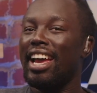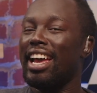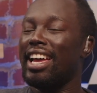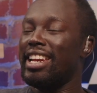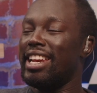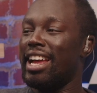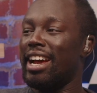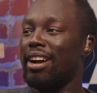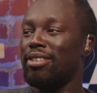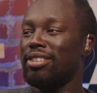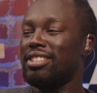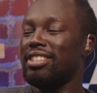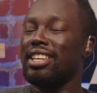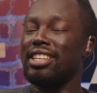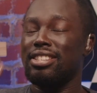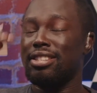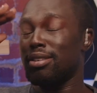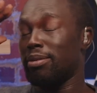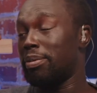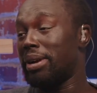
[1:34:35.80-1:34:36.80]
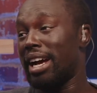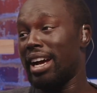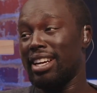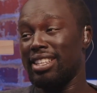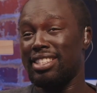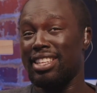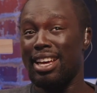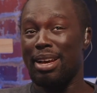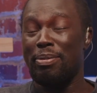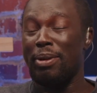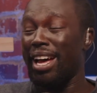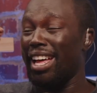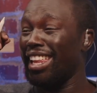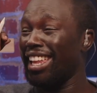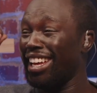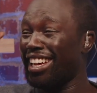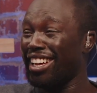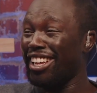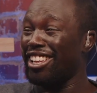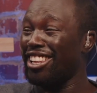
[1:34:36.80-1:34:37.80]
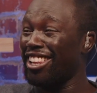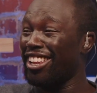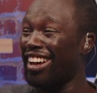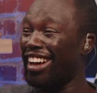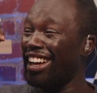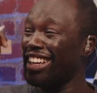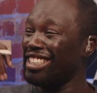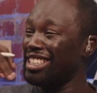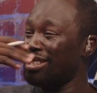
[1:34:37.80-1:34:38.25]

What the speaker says: And now it's like surpassed that by like a lot